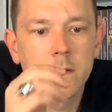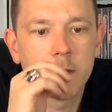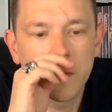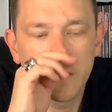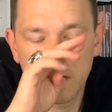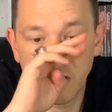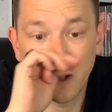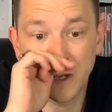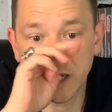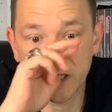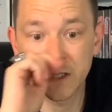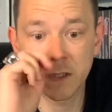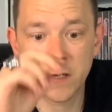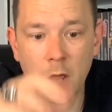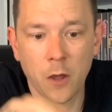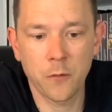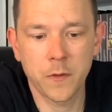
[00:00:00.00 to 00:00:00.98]
Like
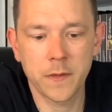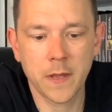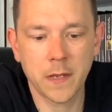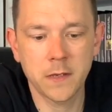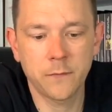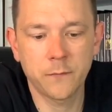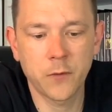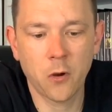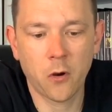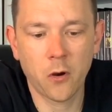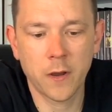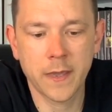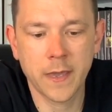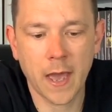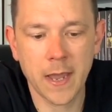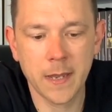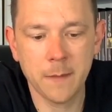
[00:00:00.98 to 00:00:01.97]
so, and then you've got
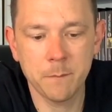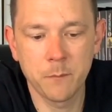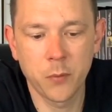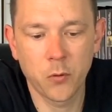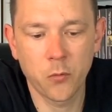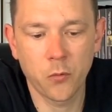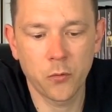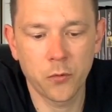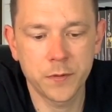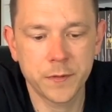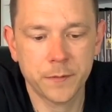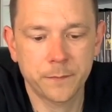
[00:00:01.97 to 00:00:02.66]
a game board.